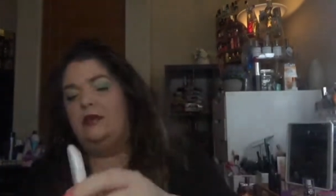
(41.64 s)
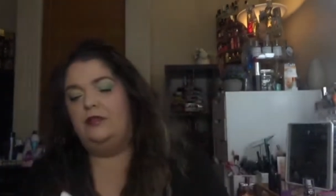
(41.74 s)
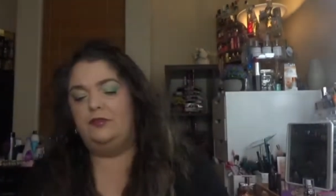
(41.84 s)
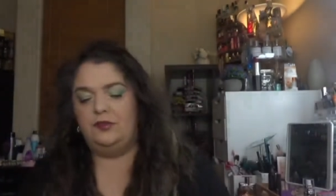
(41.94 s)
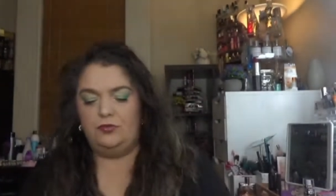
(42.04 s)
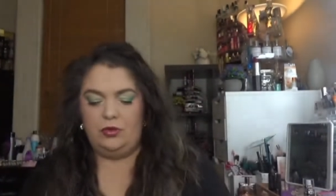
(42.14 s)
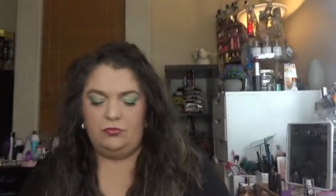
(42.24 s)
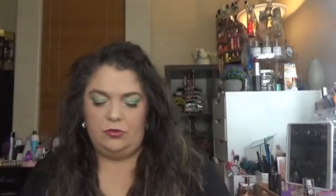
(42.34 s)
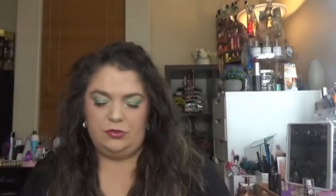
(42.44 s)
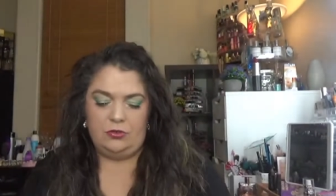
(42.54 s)
And this one
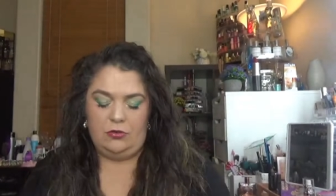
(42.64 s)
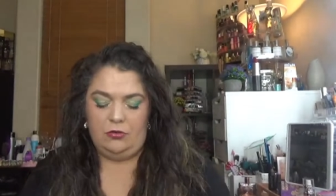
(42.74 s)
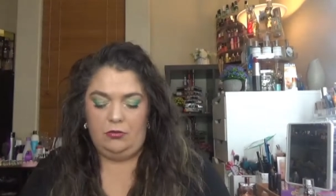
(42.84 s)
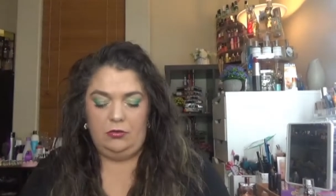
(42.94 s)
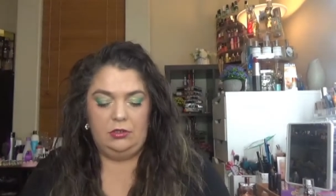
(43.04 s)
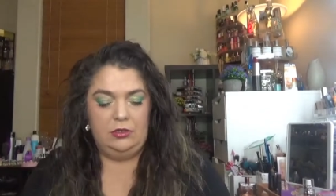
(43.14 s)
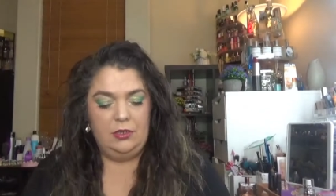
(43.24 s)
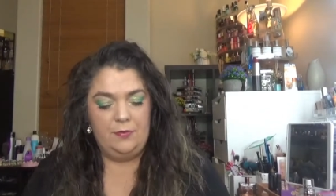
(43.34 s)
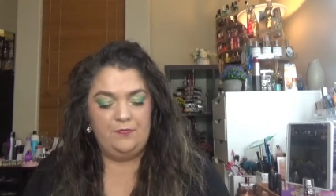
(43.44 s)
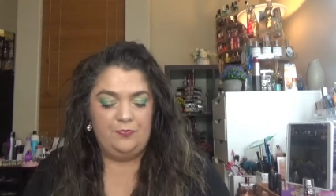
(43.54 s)
was called
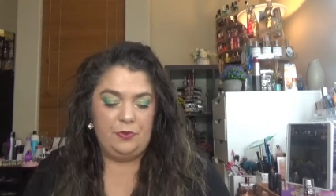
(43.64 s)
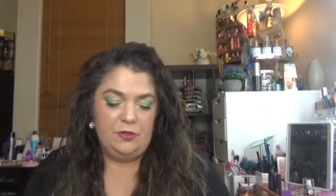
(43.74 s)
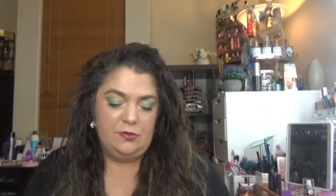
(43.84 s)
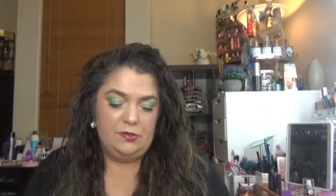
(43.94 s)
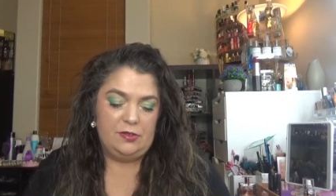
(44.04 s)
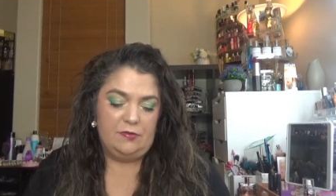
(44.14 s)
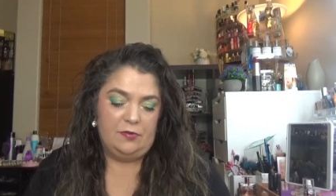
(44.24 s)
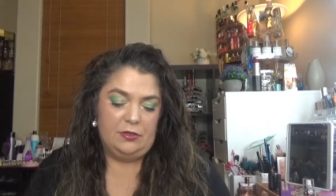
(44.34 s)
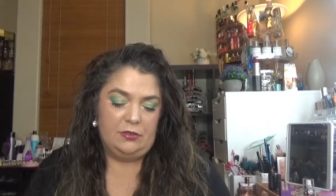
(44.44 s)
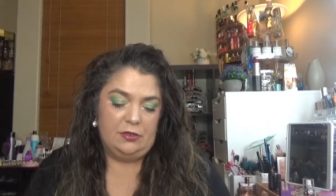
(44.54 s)

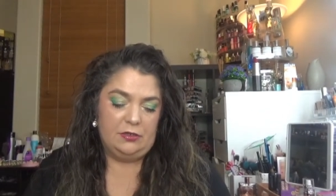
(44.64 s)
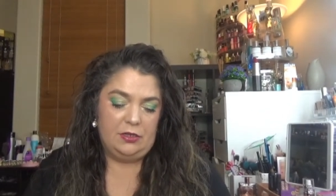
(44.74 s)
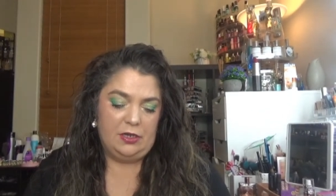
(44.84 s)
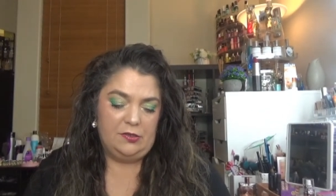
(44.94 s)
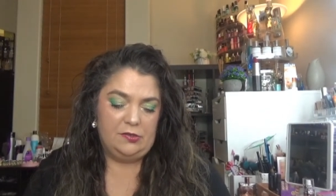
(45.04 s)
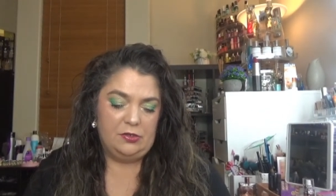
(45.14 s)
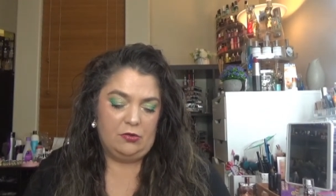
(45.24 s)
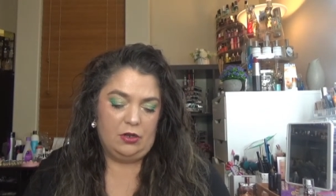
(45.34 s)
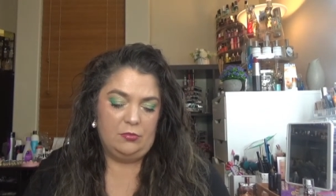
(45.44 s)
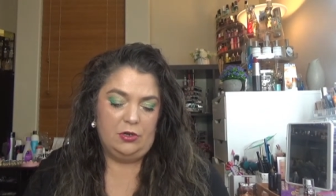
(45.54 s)
seven ninety,
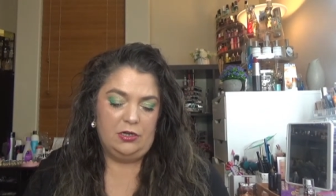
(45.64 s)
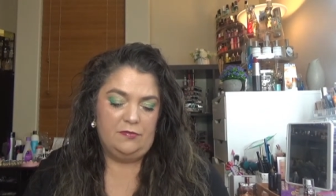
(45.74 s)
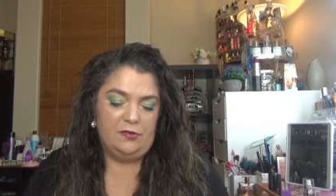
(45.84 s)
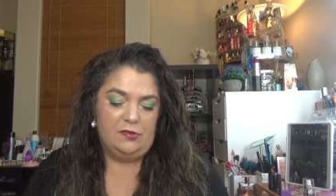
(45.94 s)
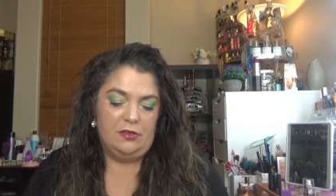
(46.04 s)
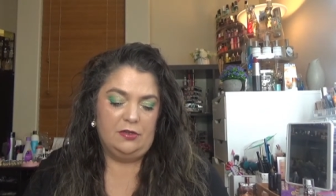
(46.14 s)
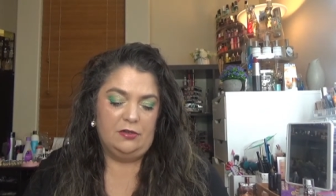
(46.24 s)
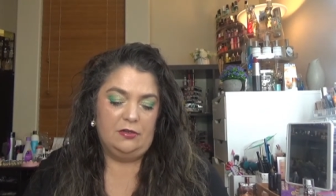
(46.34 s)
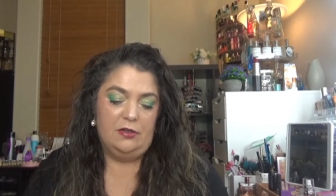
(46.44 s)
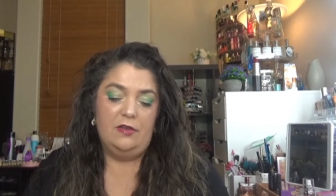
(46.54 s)
I believe, is
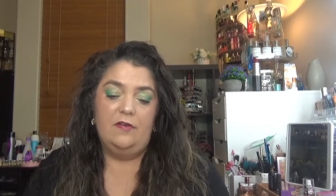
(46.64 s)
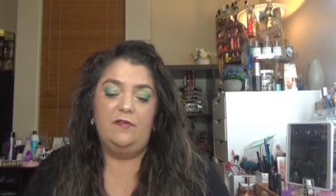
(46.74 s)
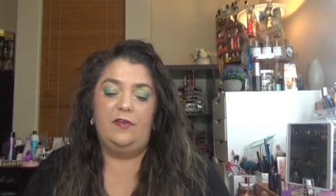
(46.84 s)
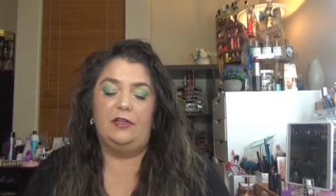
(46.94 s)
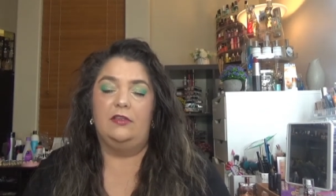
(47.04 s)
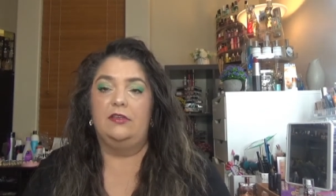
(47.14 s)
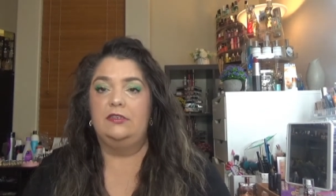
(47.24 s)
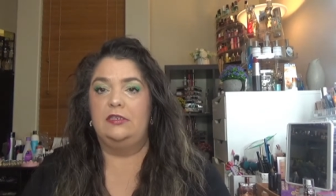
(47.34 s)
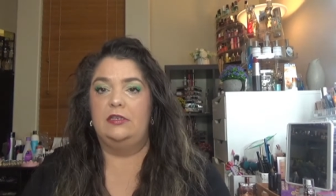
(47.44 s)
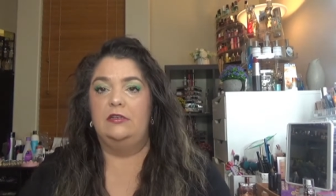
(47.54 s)
the
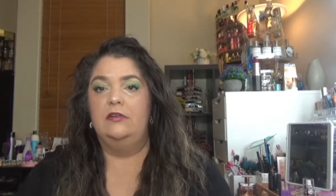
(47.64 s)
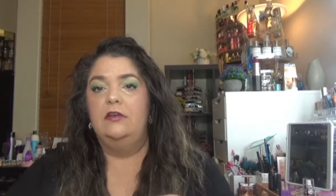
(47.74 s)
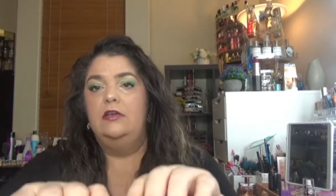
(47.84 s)
Fantasin.